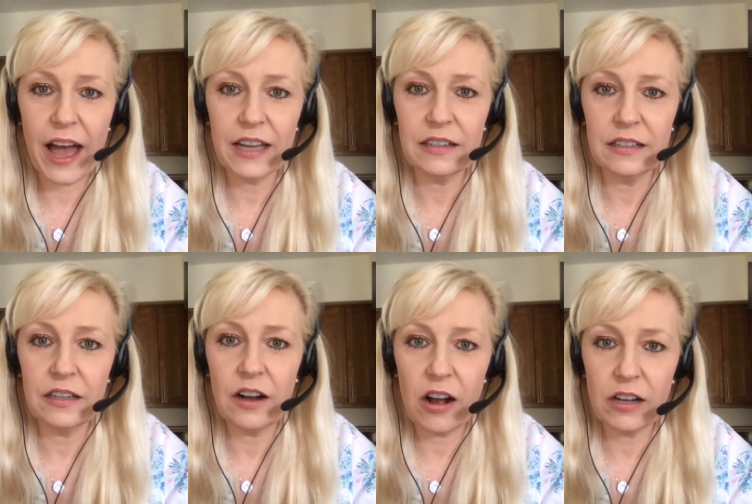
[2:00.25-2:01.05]
that
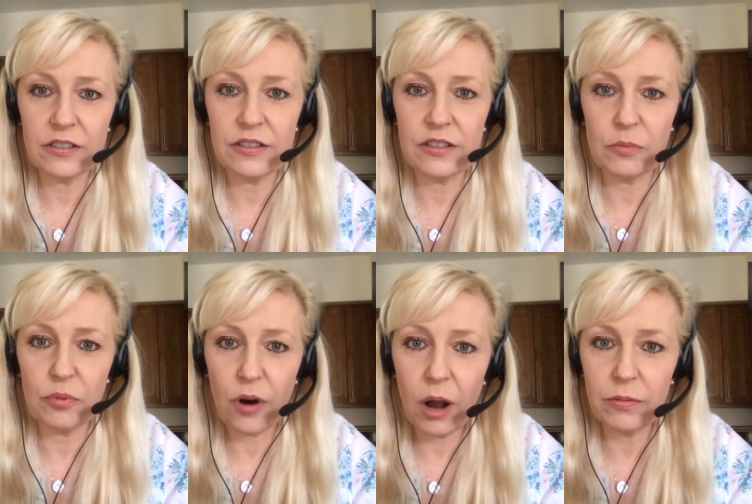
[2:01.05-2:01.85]
caused
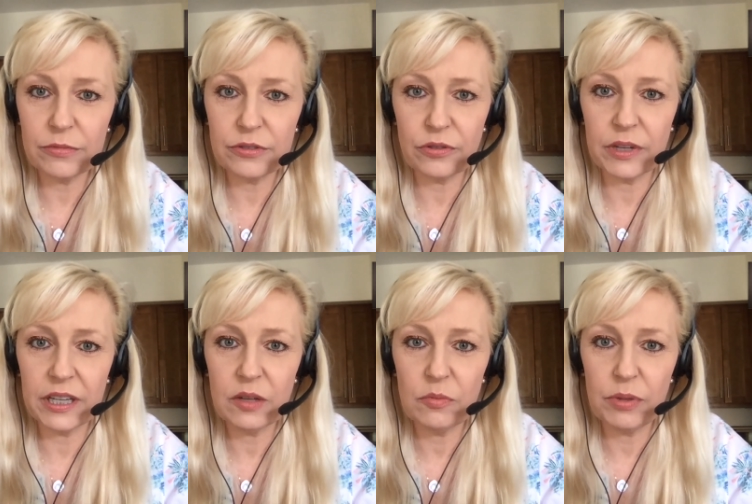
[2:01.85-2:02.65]
some problems for
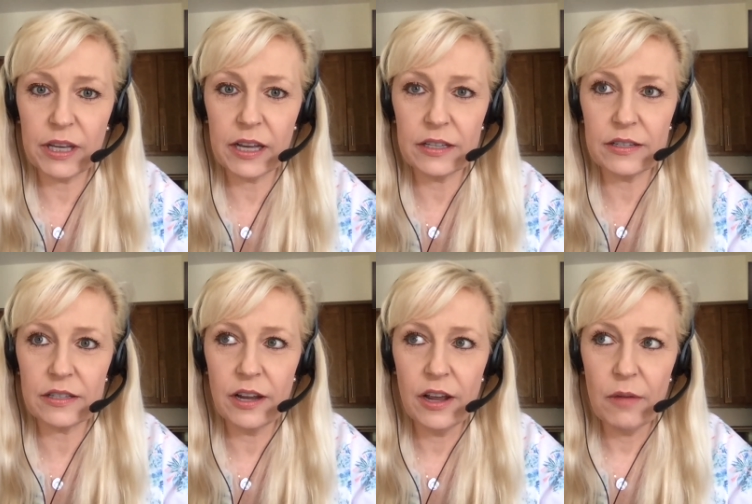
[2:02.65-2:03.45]
me,
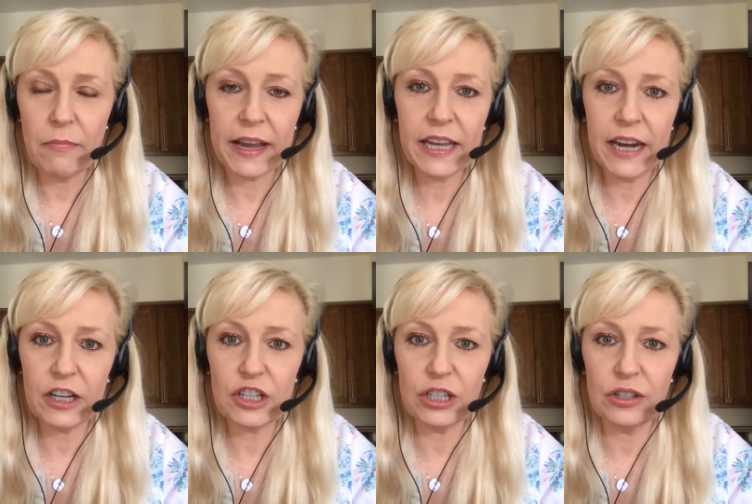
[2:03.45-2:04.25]
because my
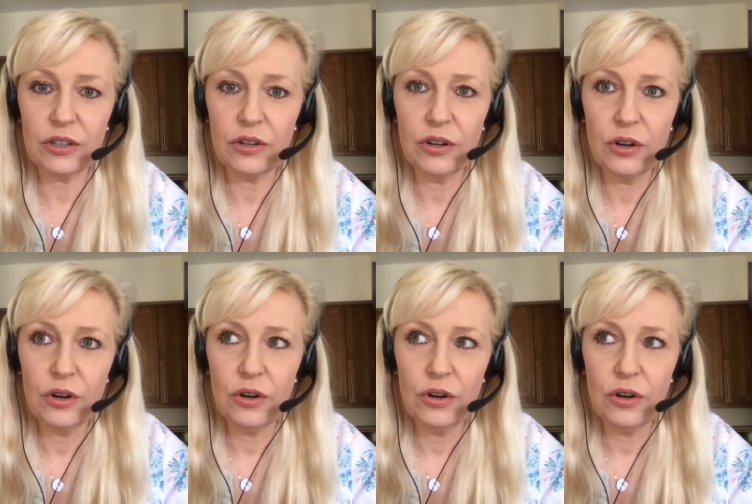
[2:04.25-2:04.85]
connection